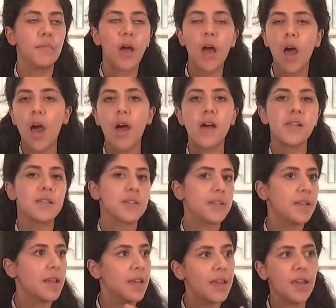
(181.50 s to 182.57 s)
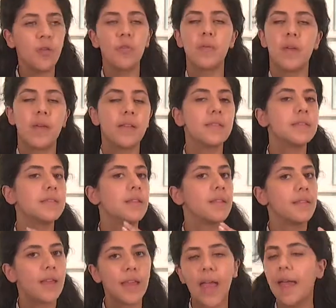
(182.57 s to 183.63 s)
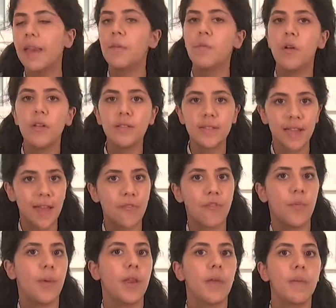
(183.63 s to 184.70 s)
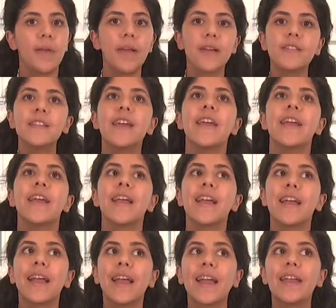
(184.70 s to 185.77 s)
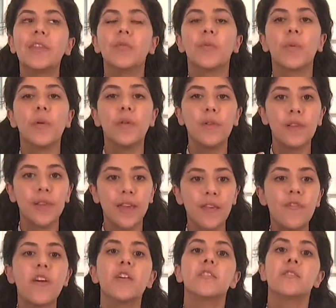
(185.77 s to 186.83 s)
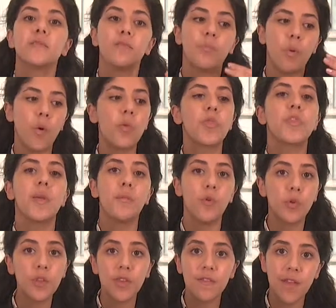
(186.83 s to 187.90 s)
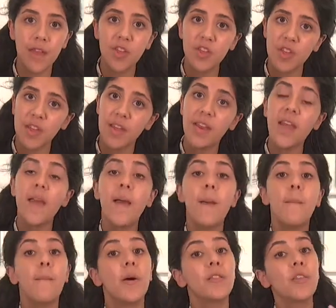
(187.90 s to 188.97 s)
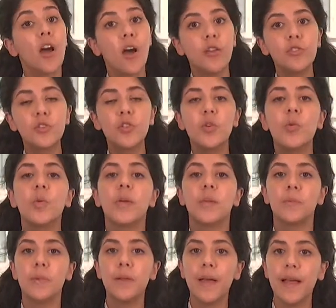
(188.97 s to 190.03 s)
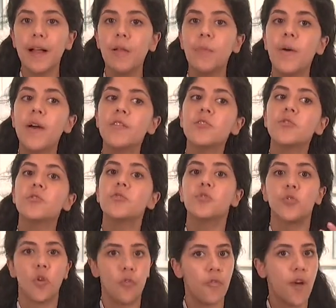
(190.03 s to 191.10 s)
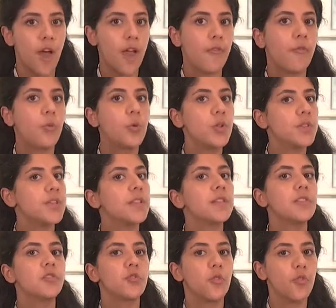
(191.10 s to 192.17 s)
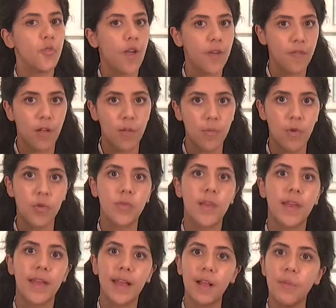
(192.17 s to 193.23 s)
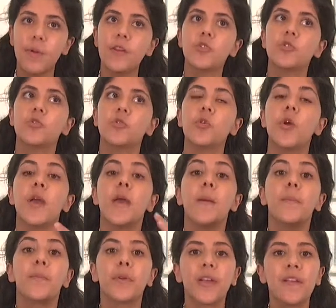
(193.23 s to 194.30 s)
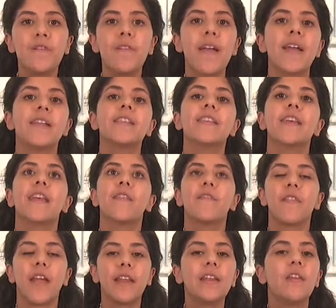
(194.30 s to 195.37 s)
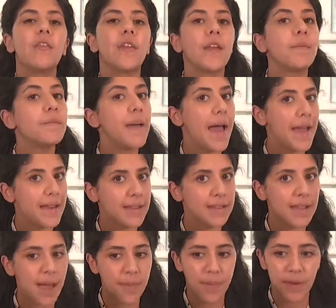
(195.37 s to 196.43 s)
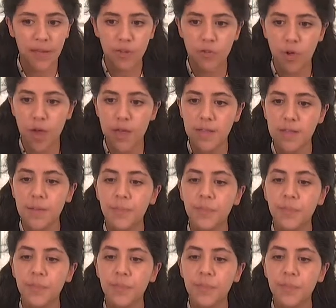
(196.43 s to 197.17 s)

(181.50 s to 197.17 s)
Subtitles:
us, humans, animals, everybody, because it will give us both the motivation, but also it will help us to survive, put us on the survival mode and help us to prevent if anything bad is happening to us.